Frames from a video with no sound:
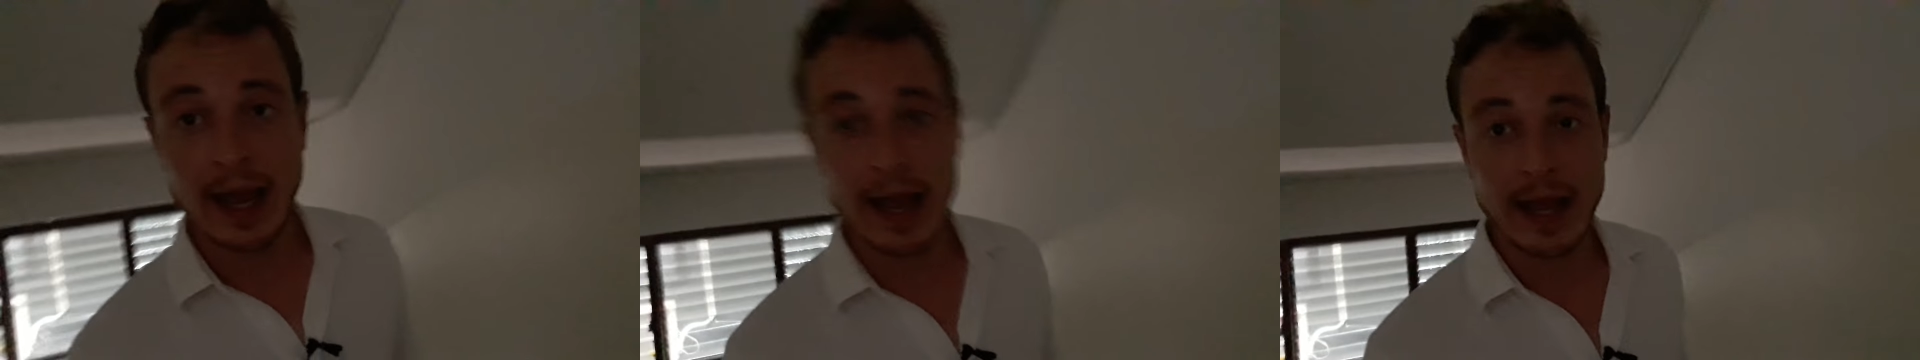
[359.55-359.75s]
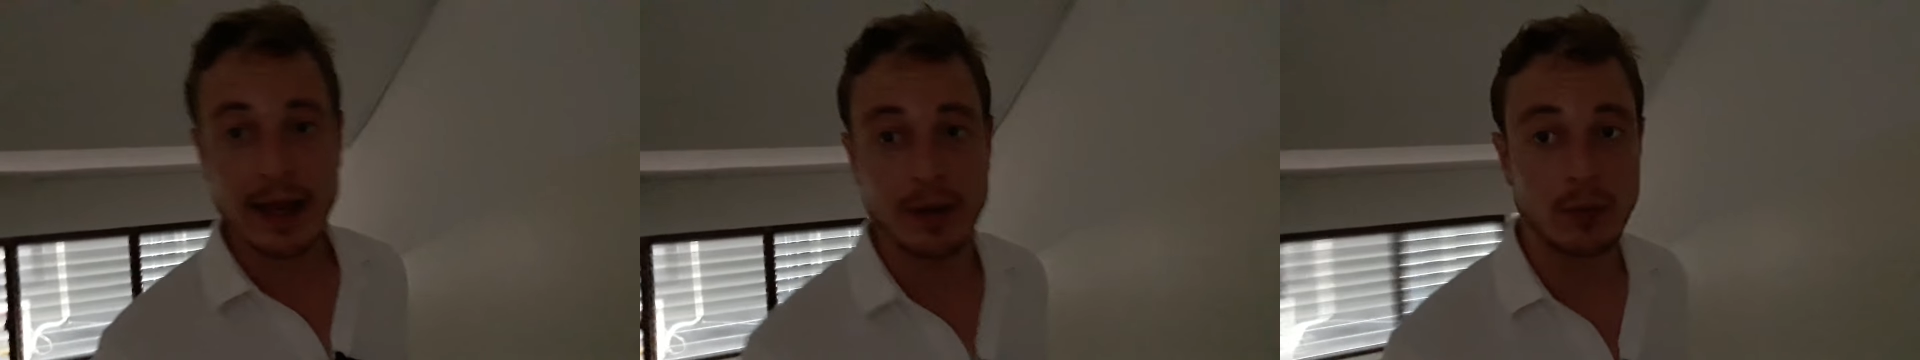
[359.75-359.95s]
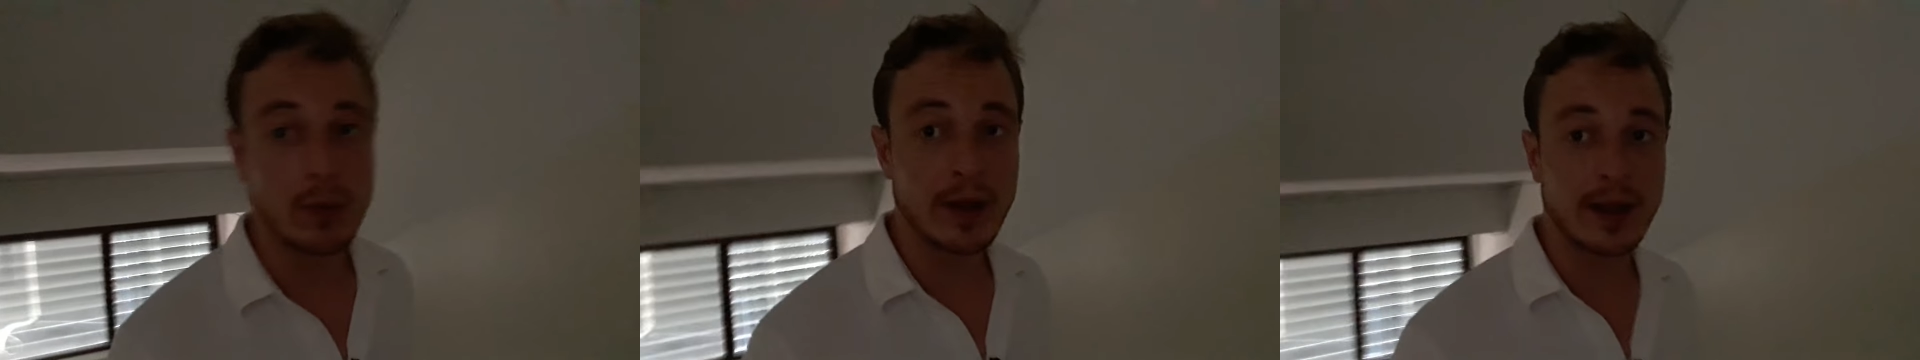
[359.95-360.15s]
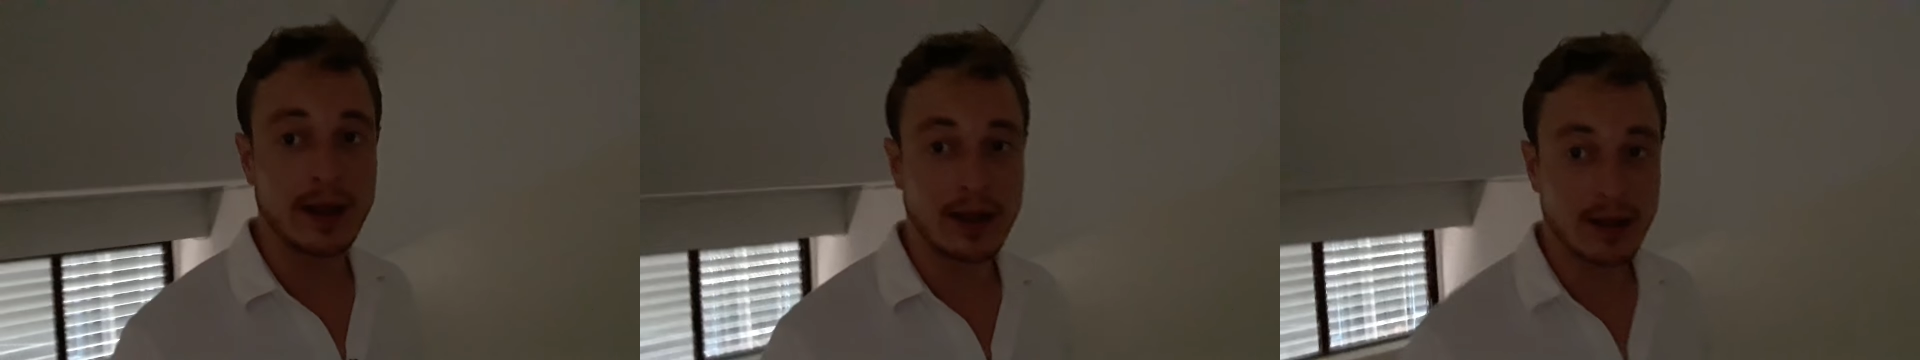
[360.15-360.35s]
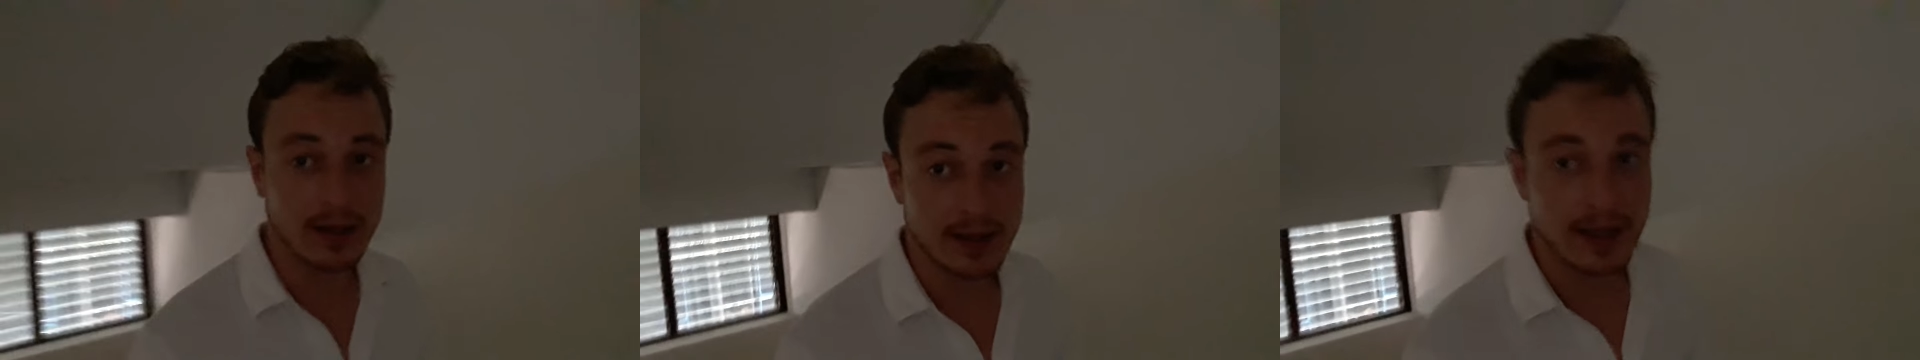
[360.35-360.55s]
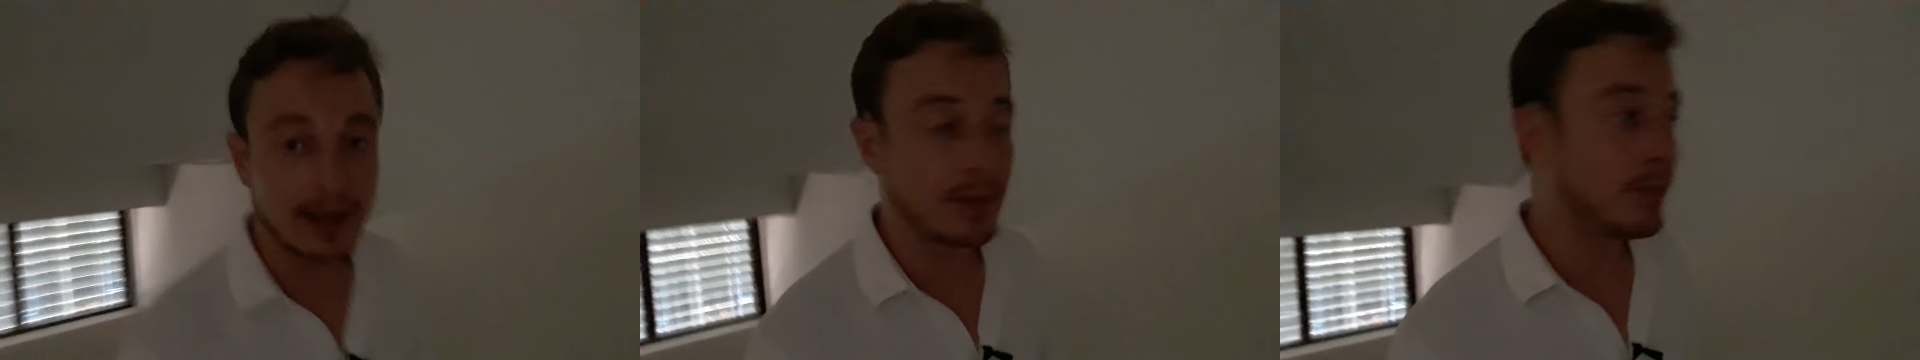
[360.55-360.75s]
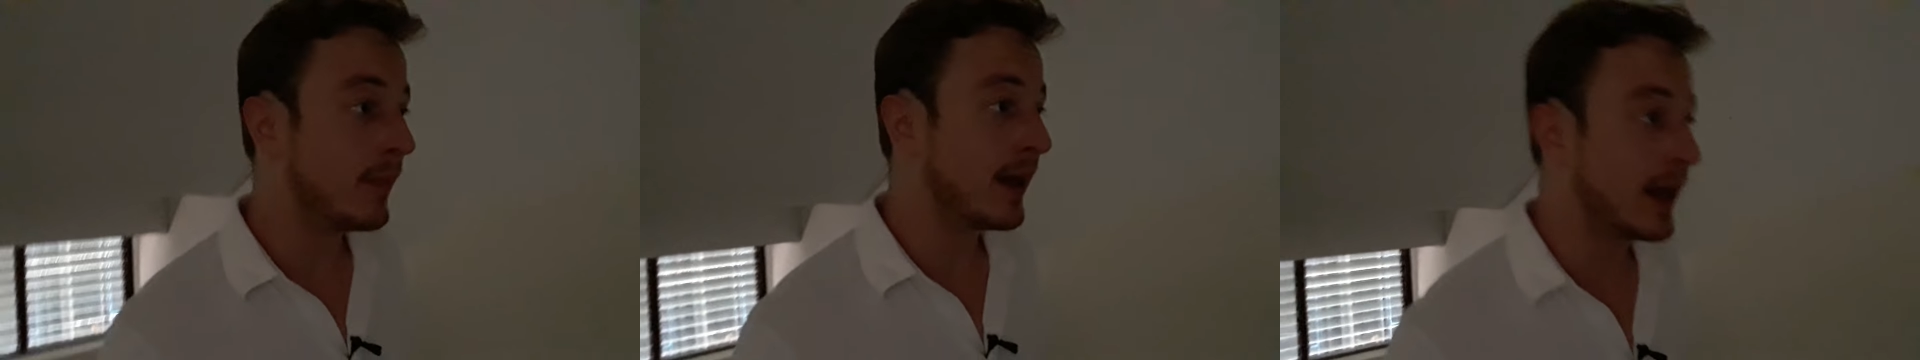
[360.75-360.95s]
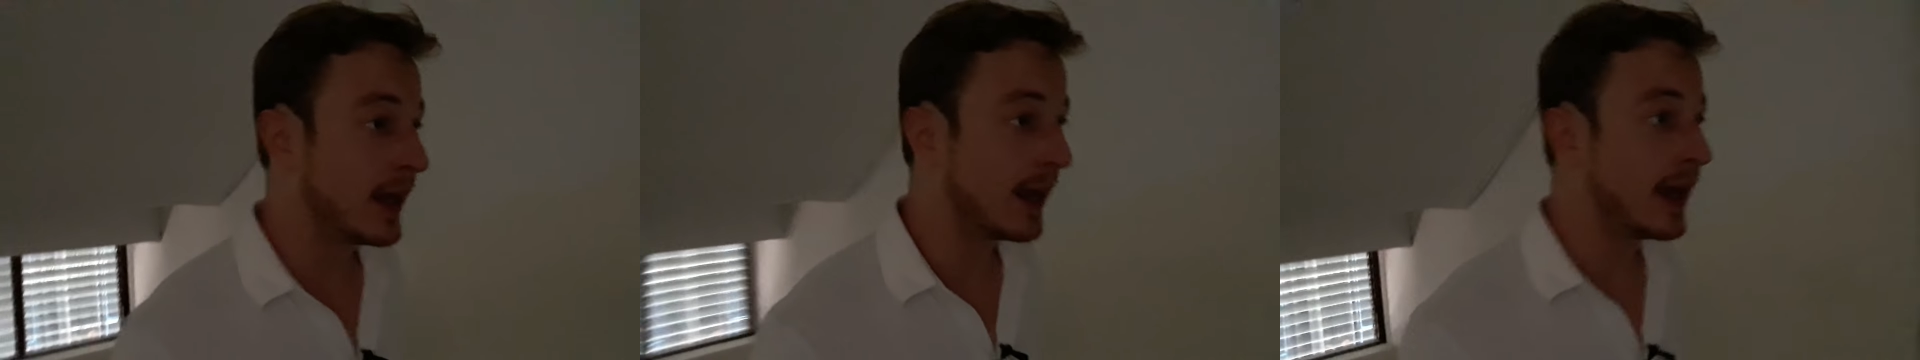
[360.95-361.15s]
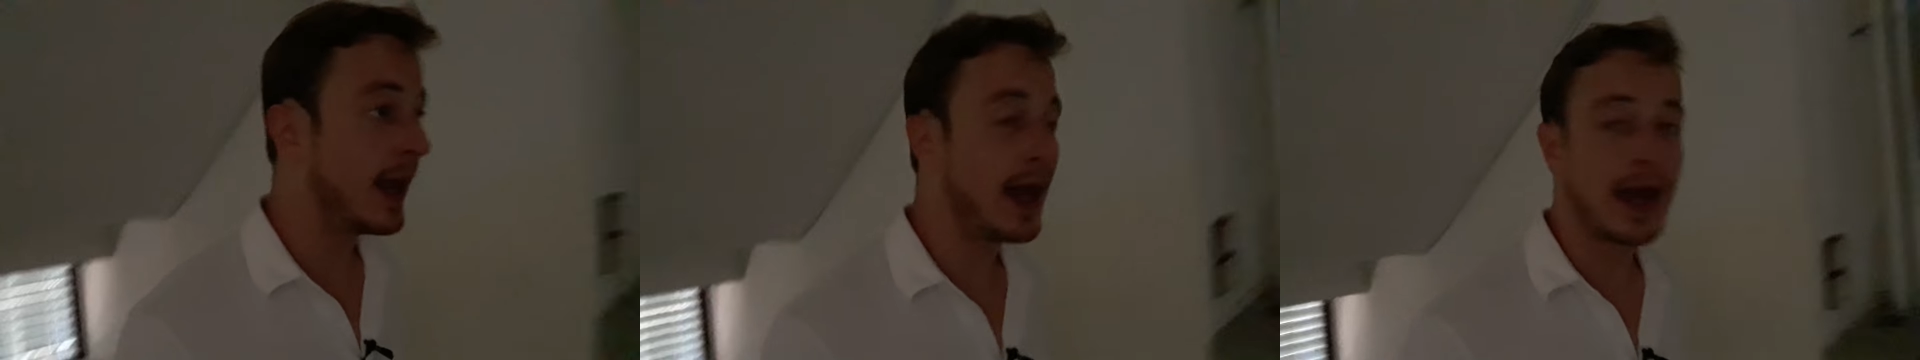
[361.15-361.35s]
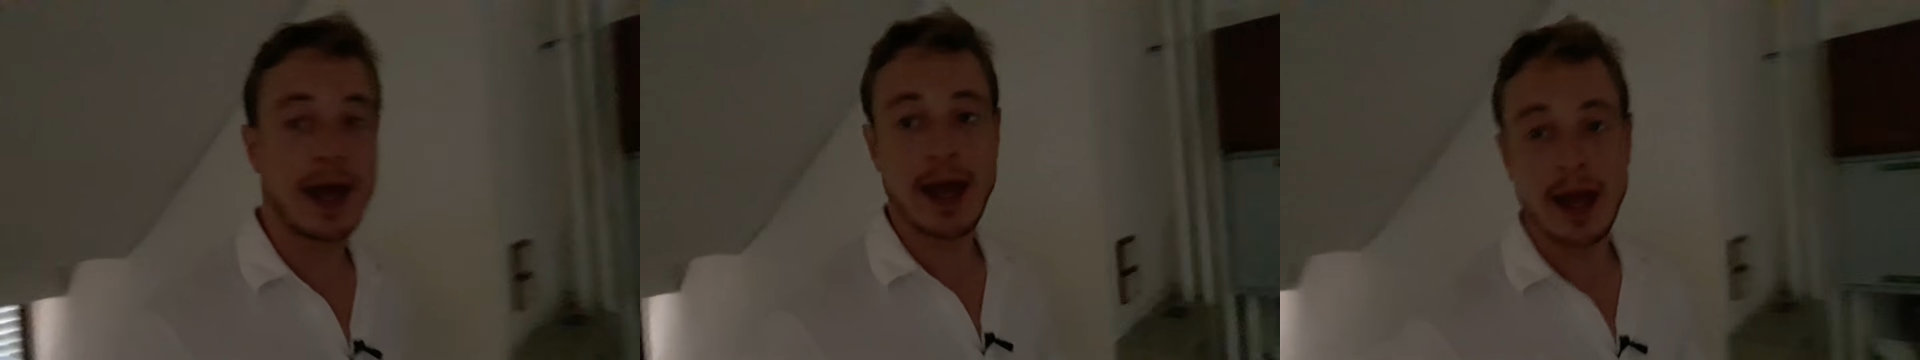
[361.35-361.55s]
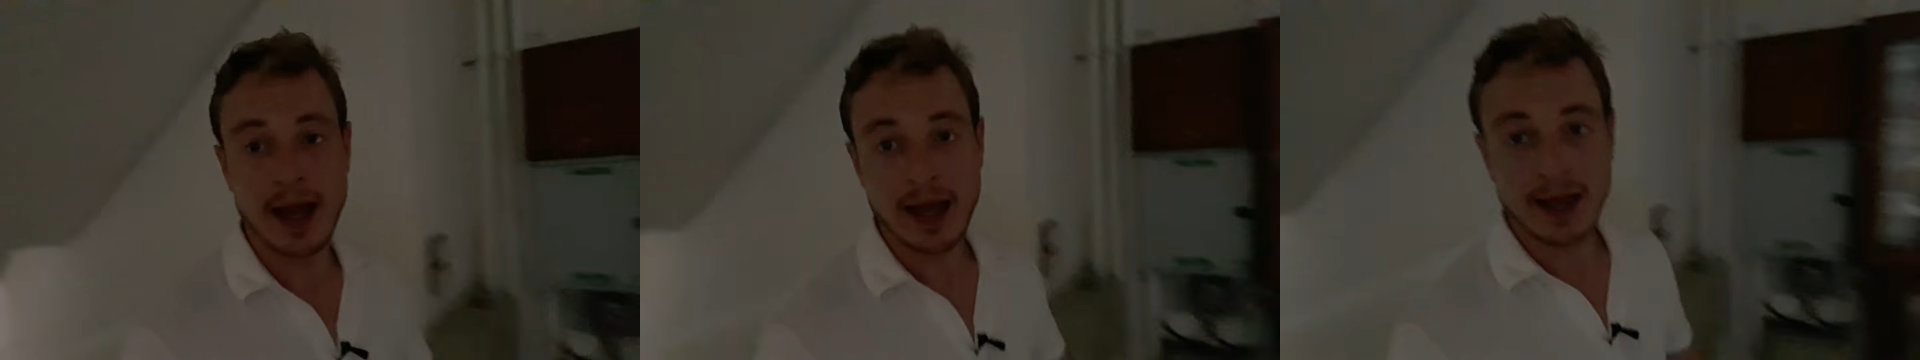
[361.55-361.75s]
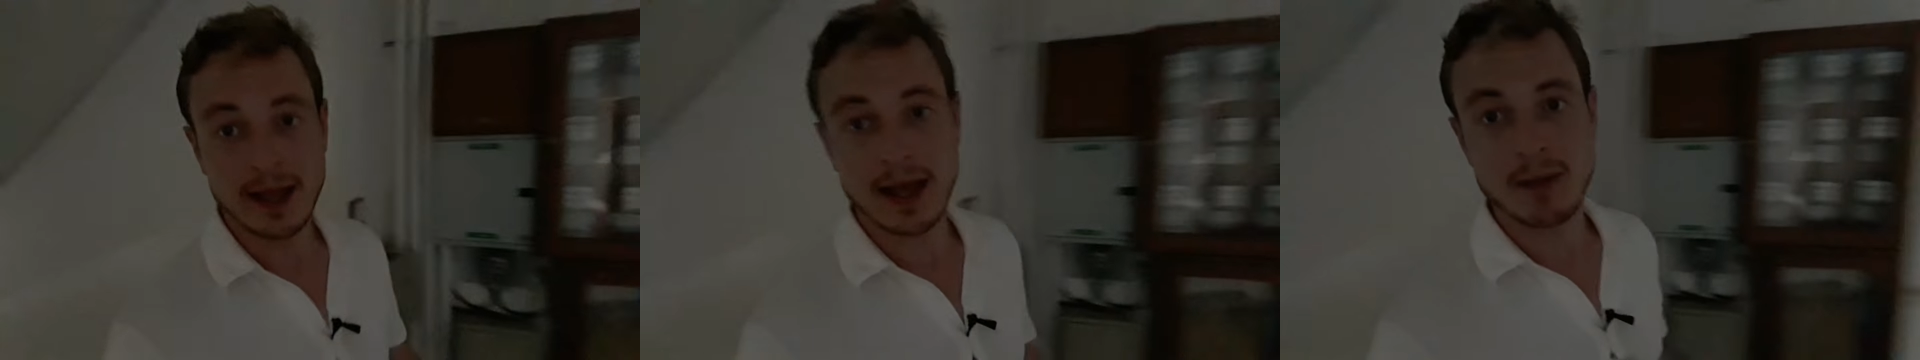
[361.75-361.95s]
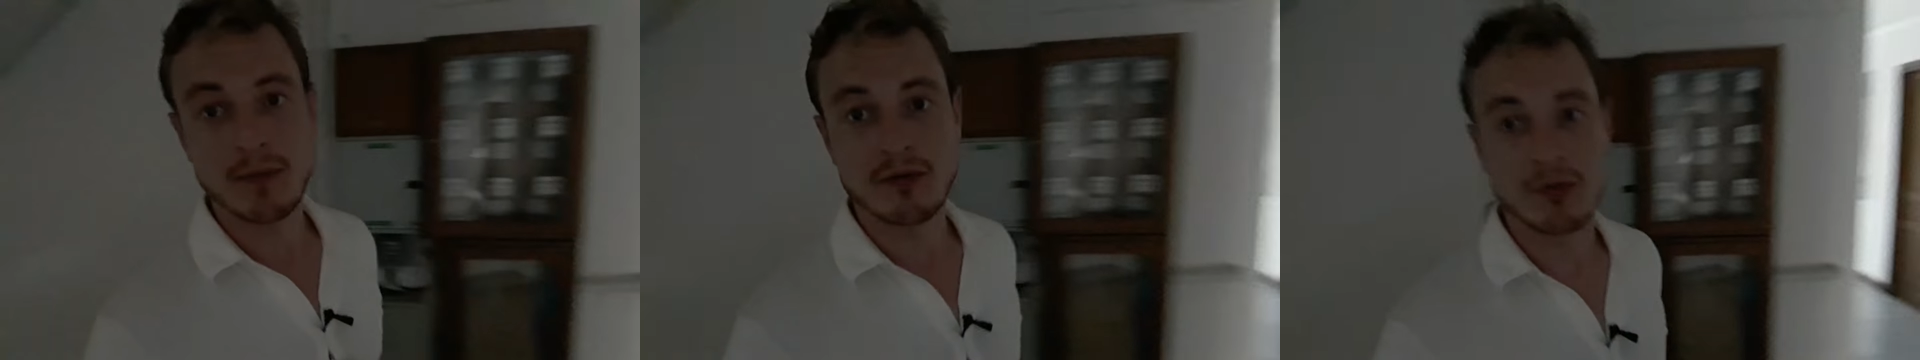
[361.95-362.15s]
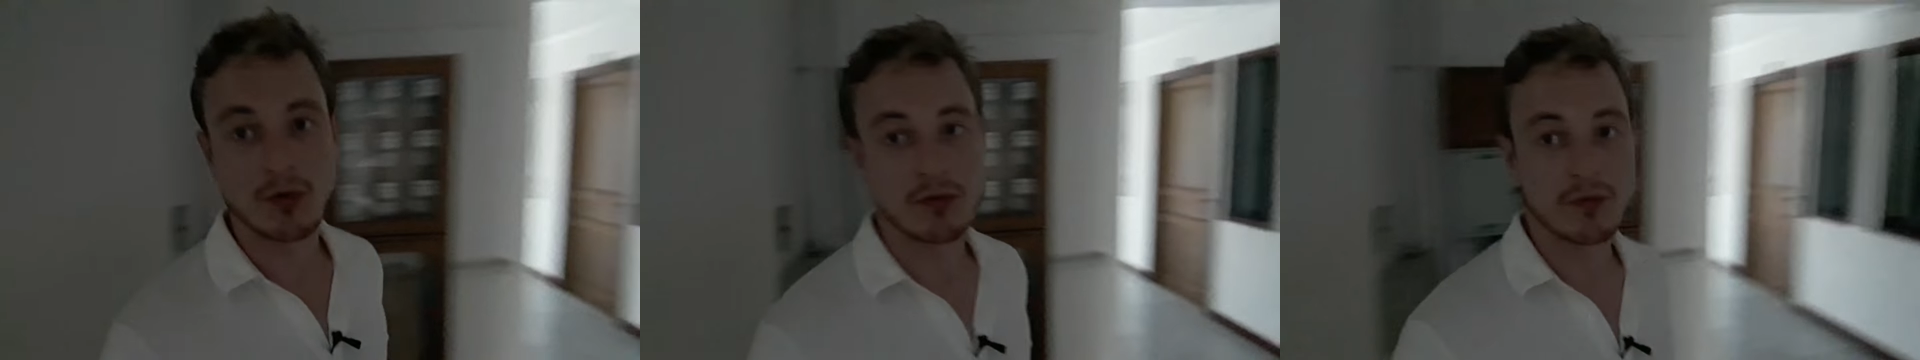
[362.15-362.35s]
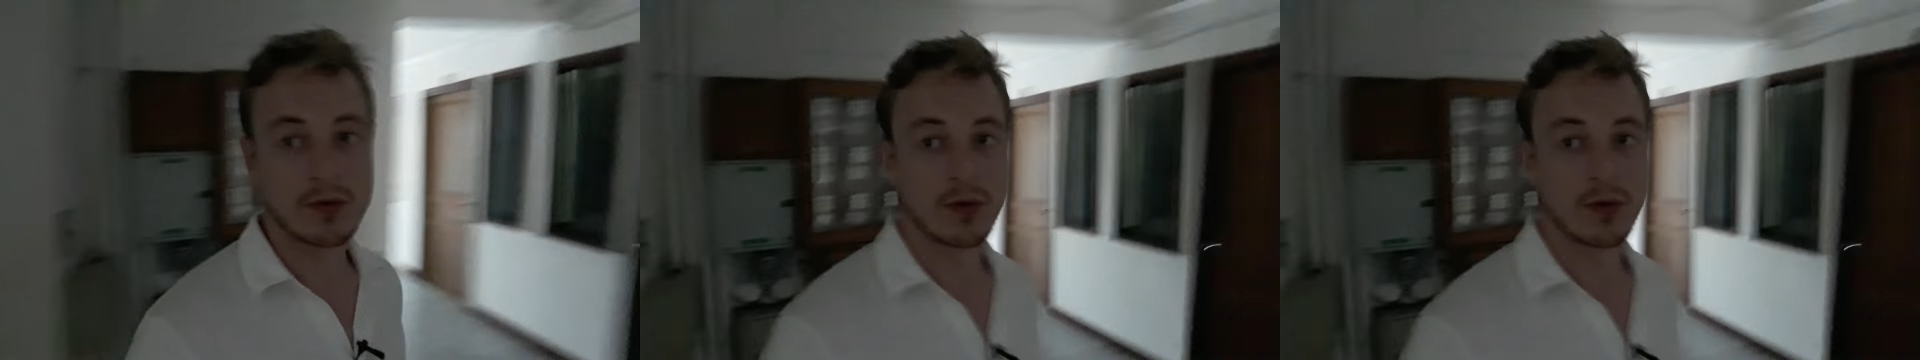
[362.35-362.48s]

and will keep me keep me full